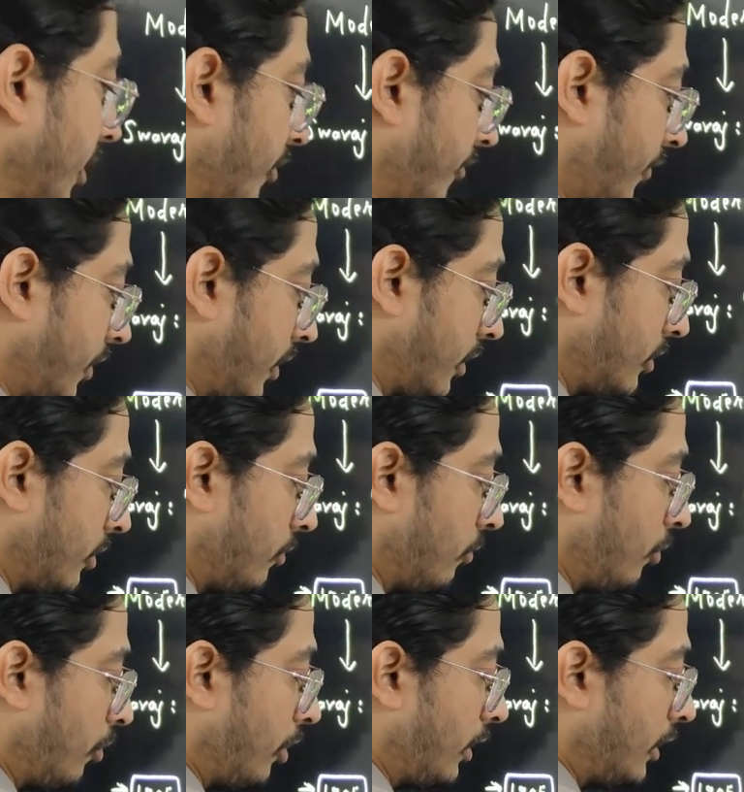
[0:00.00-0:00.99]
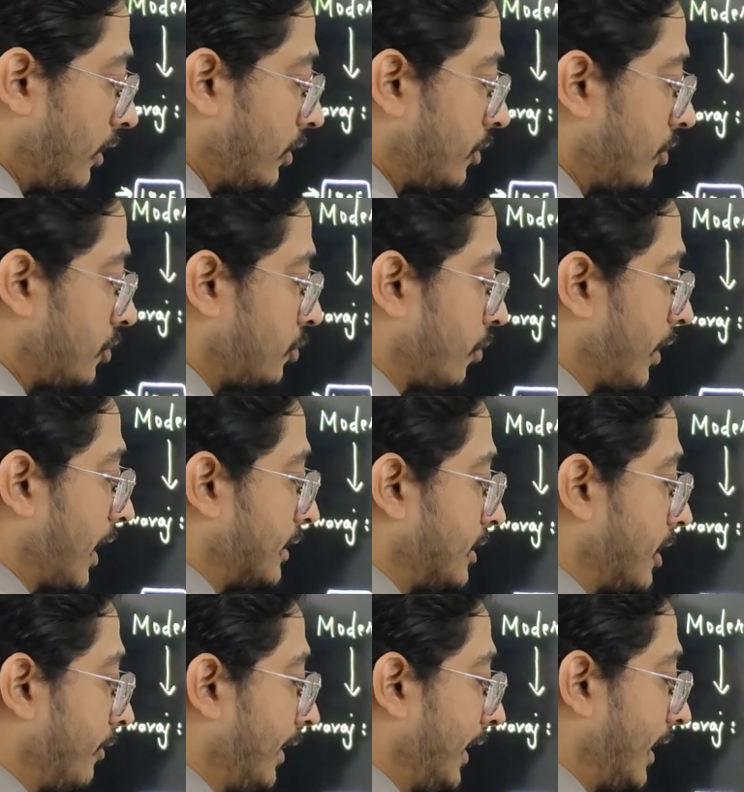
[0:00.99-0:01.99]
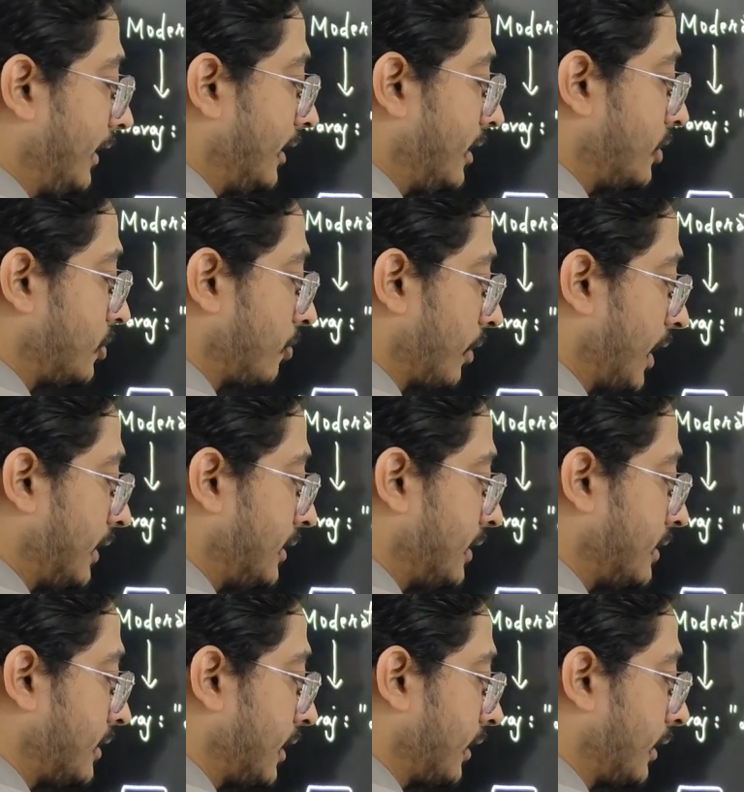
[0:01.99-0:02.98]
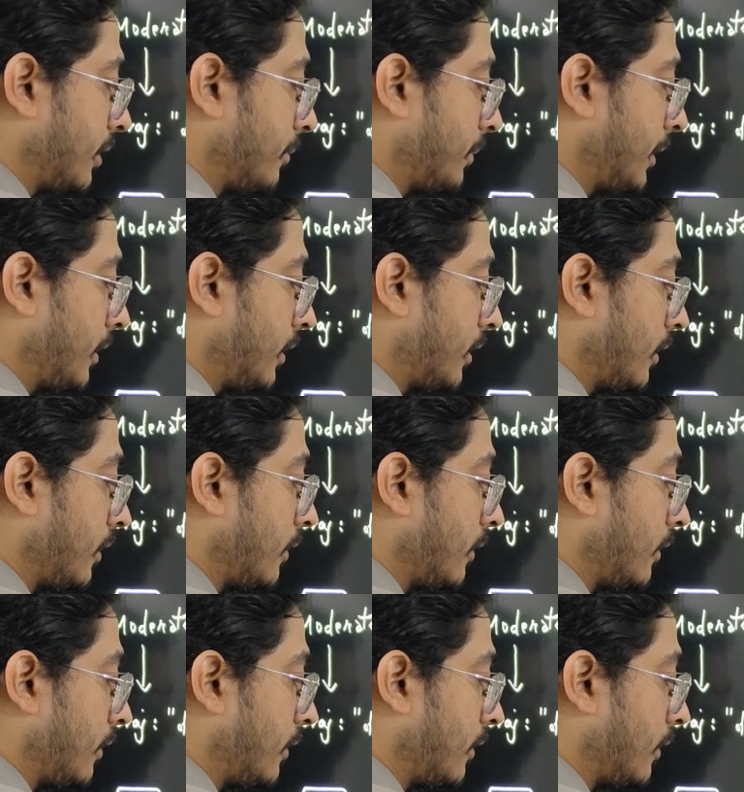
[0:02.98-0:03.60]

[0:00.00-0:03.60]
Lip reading: referred the word Swaraj. Now again, this Swaraj is nothing but